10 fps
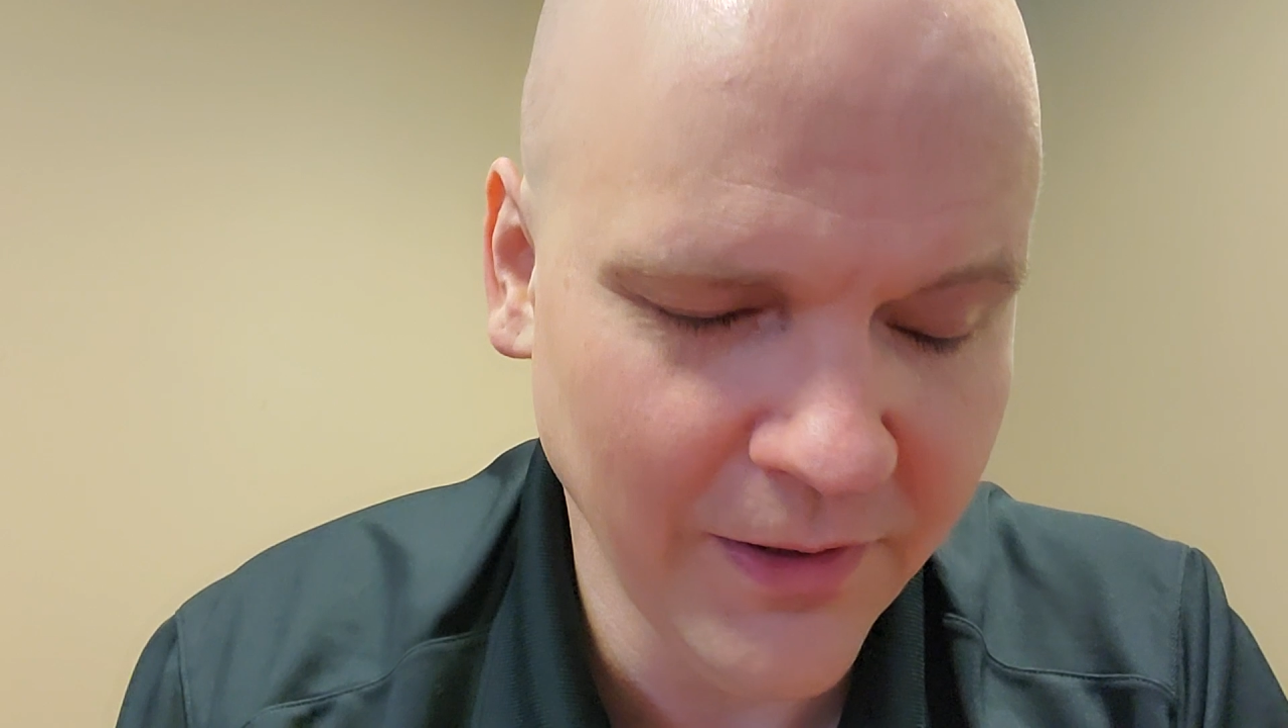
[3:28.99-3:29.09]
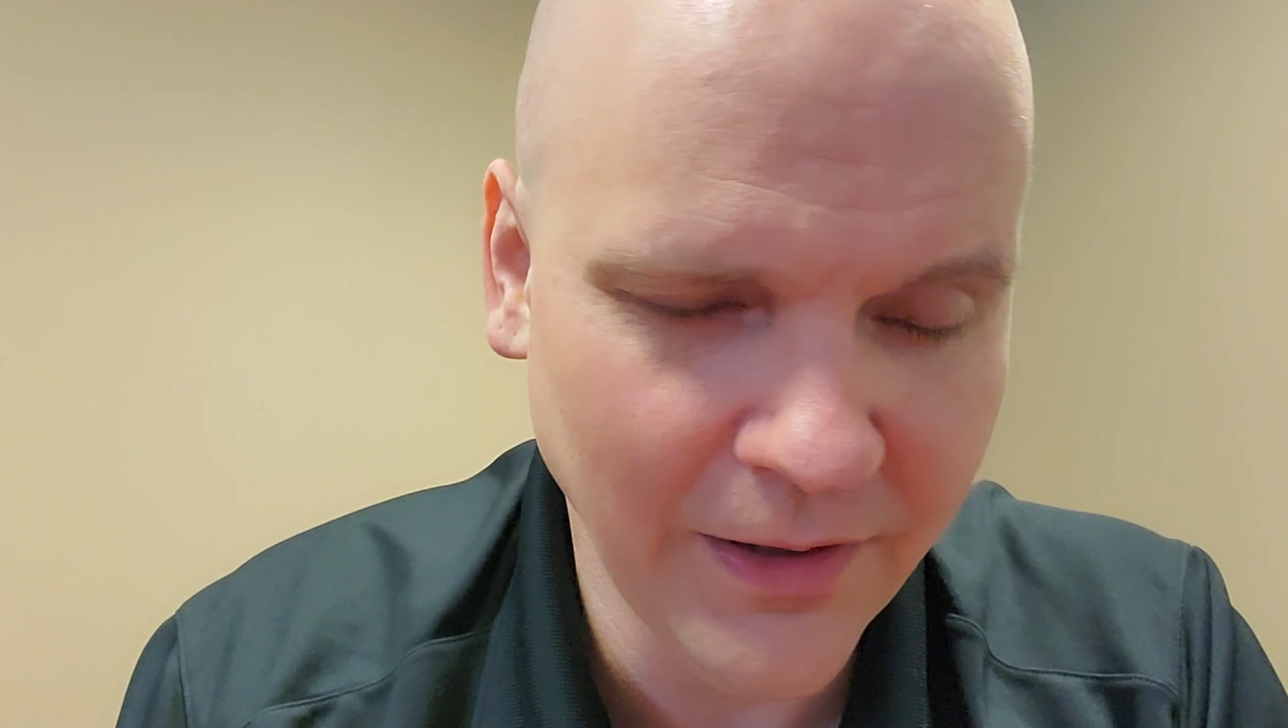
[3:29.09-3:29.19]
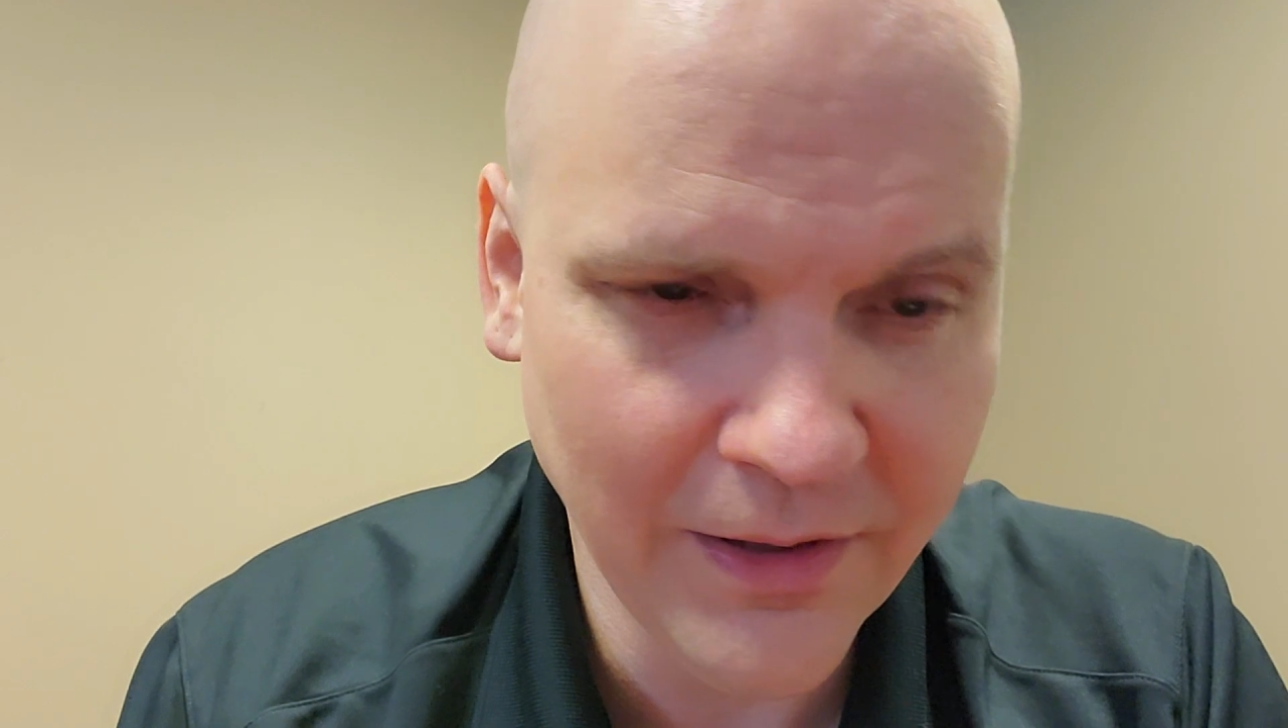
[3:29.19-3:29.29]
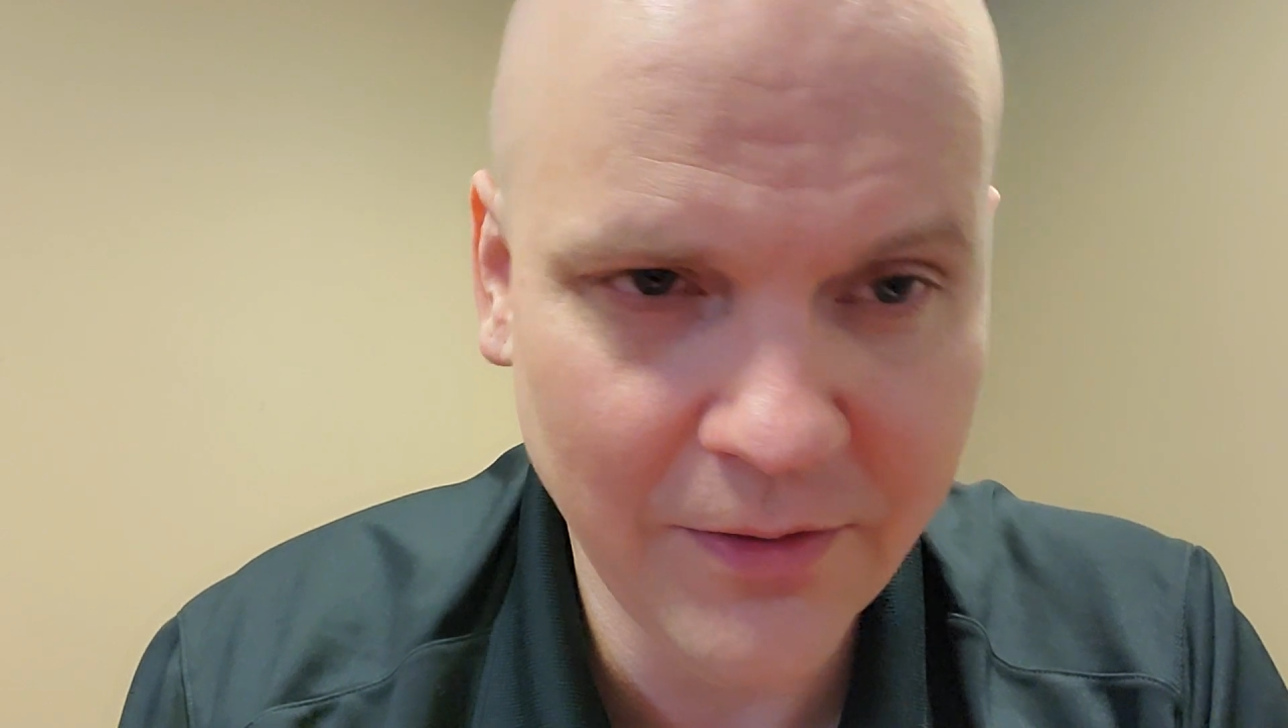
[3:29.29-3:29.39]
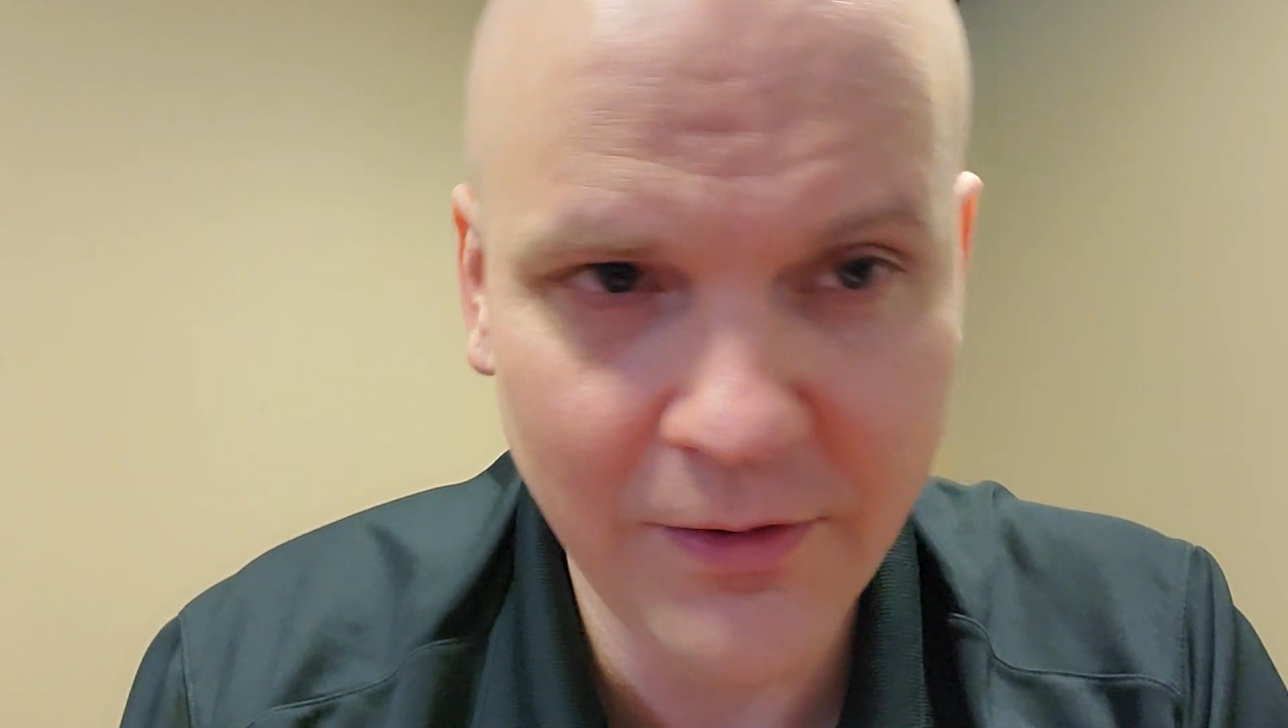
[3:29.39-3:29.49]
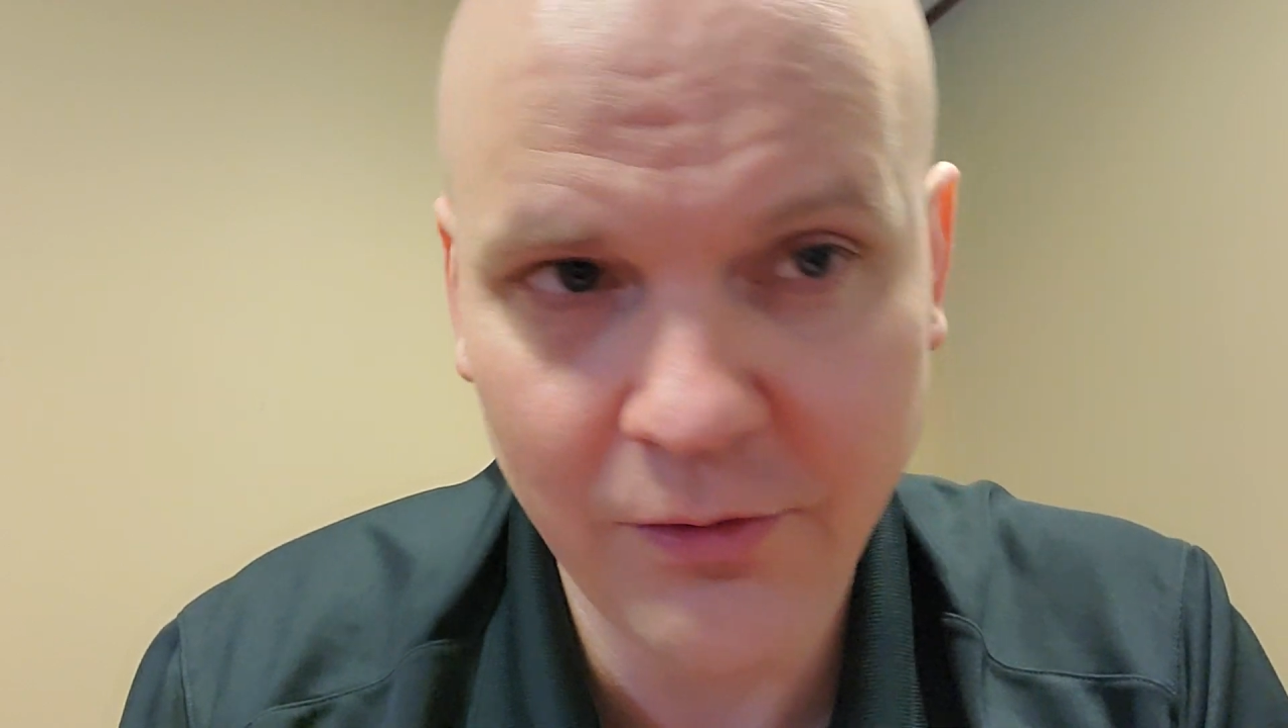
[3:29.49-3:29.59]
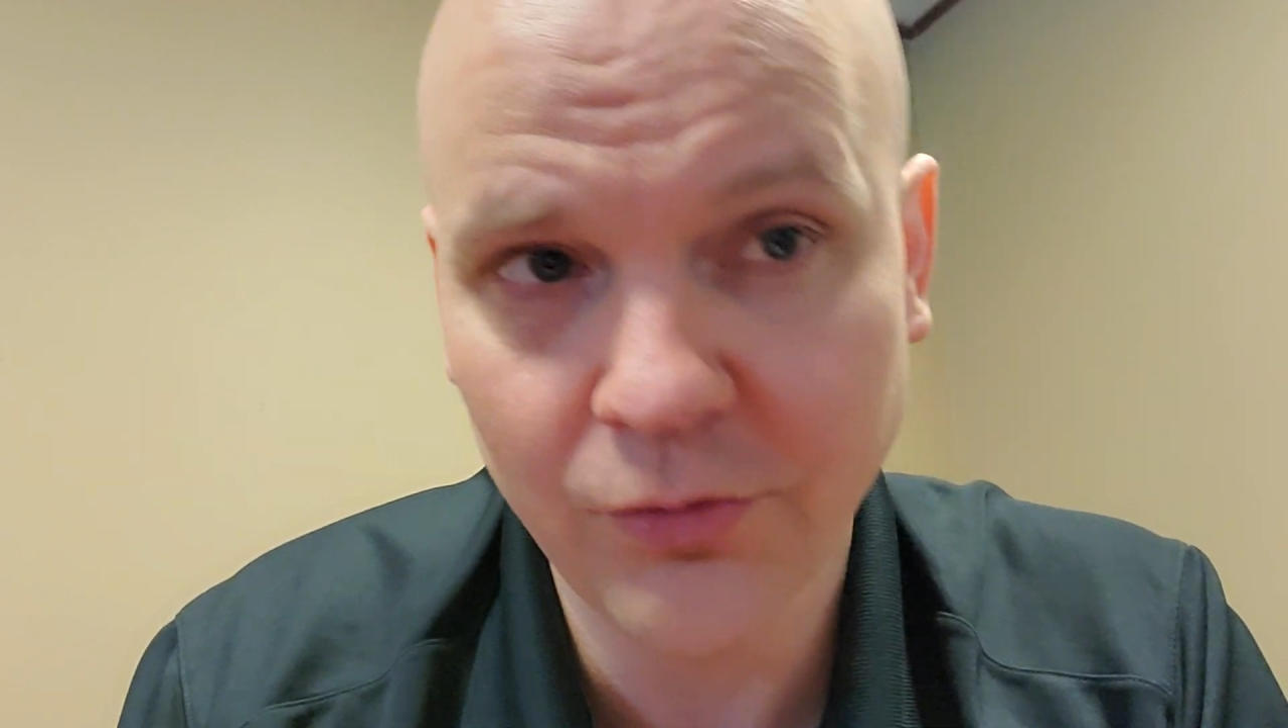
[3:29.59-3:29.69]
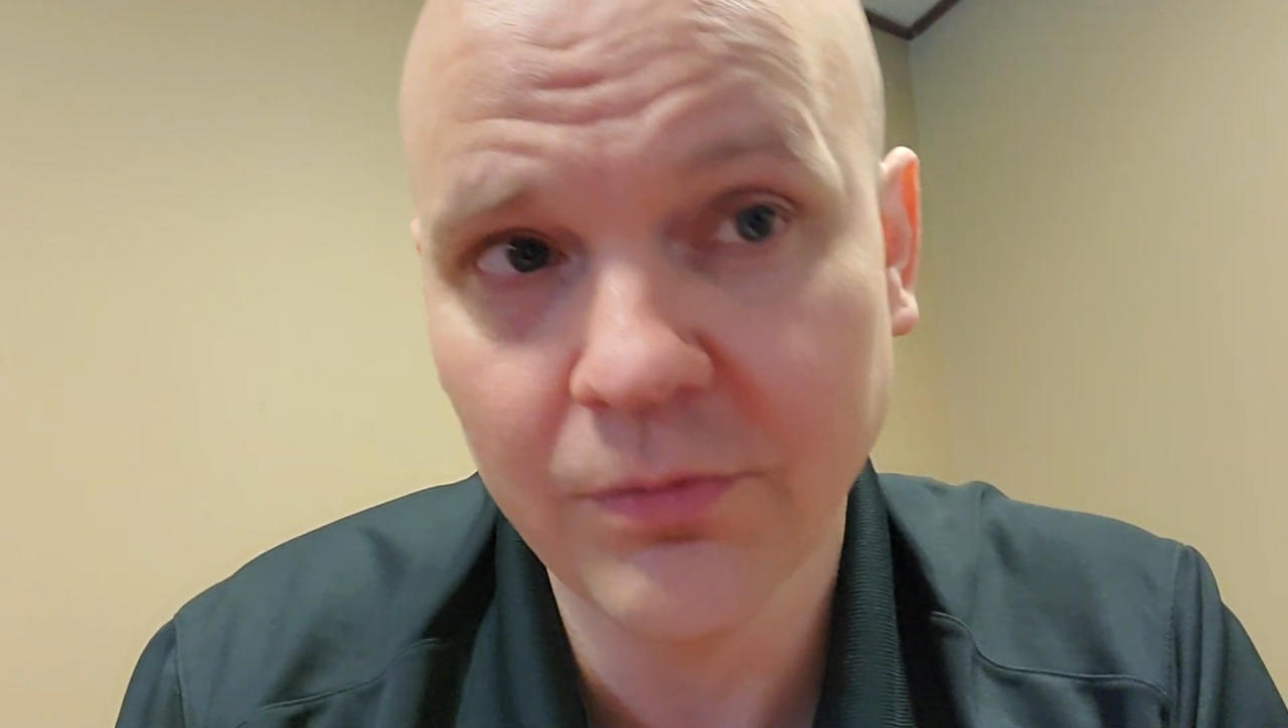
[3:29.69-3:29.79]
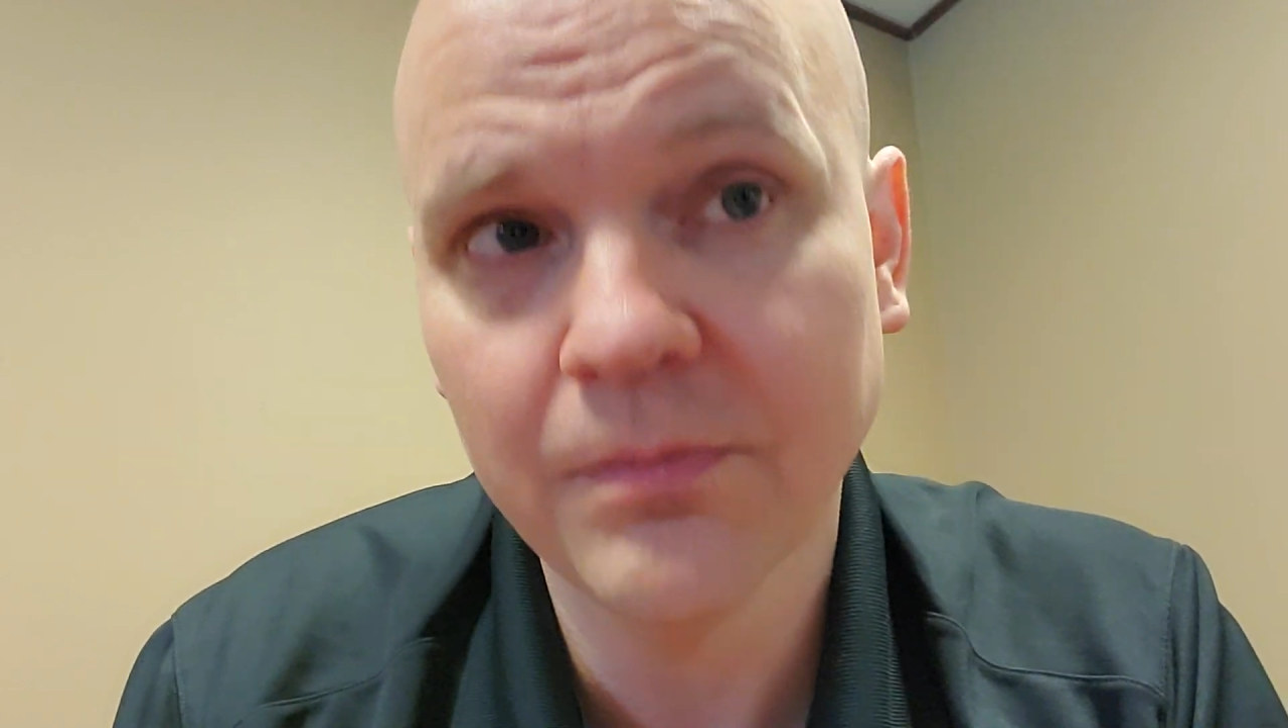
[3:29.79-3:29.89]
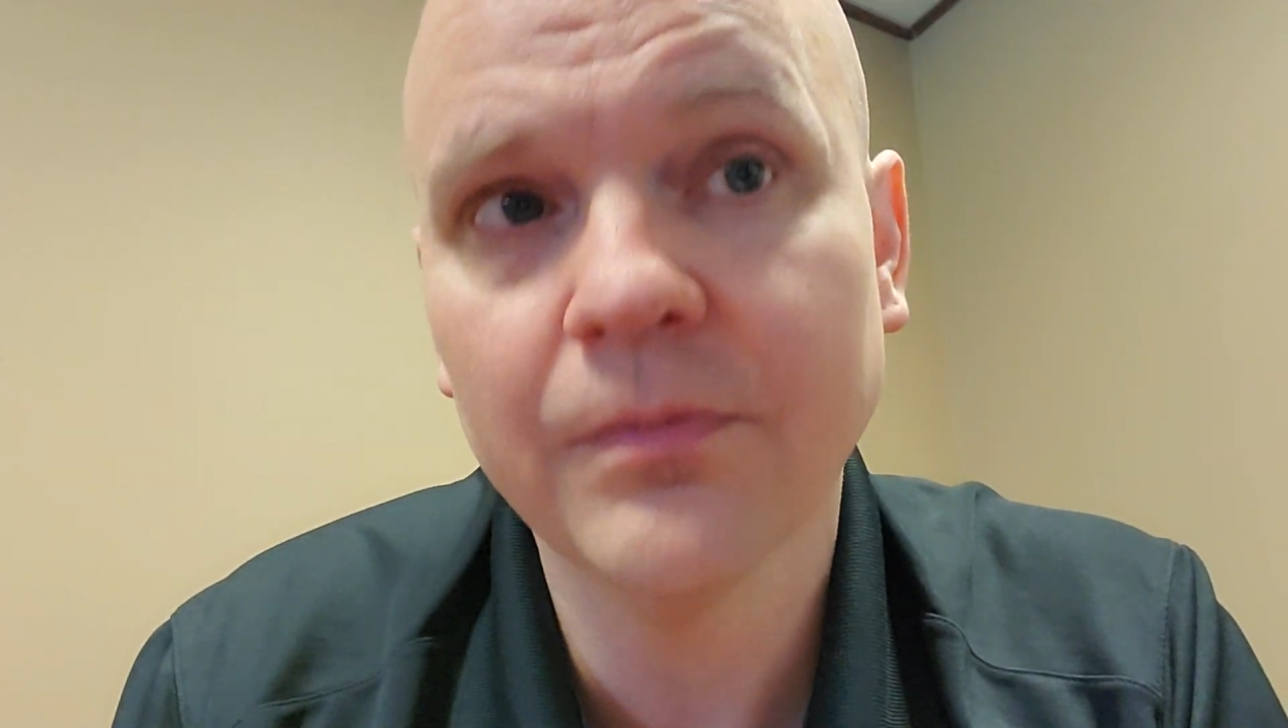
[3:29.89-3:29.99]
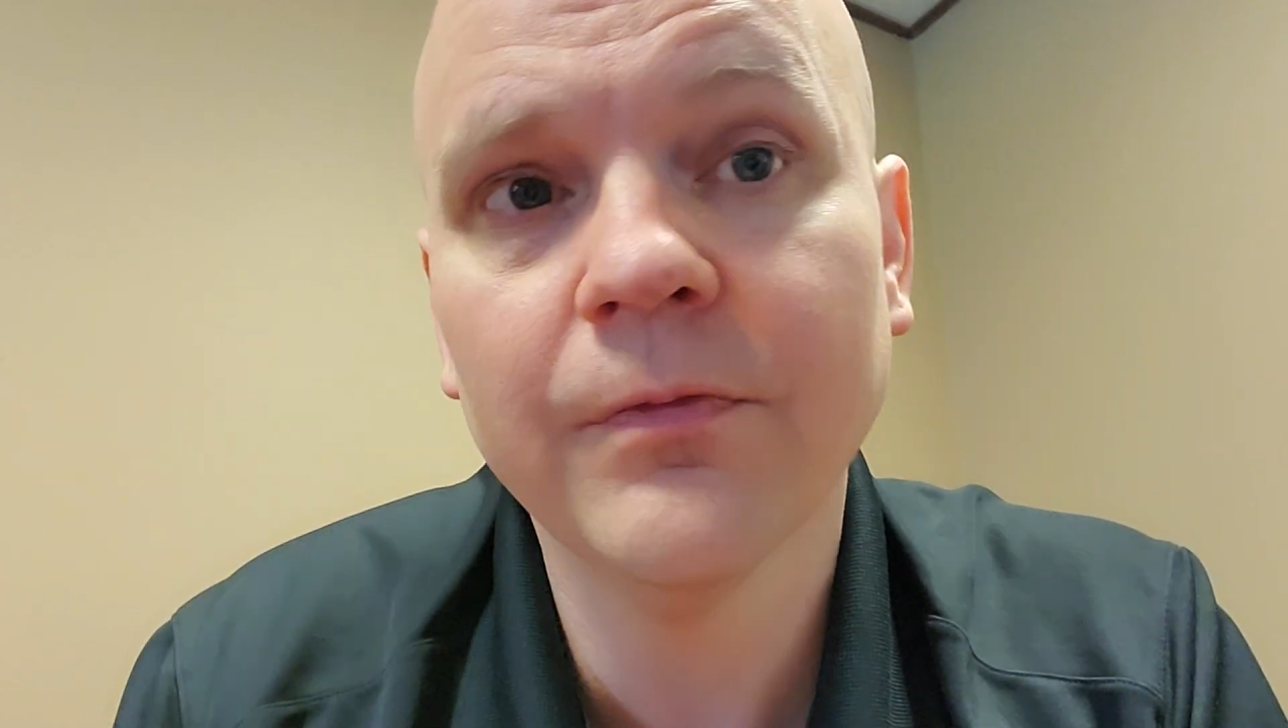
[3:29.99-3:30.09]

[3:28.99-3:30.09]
and I think you'll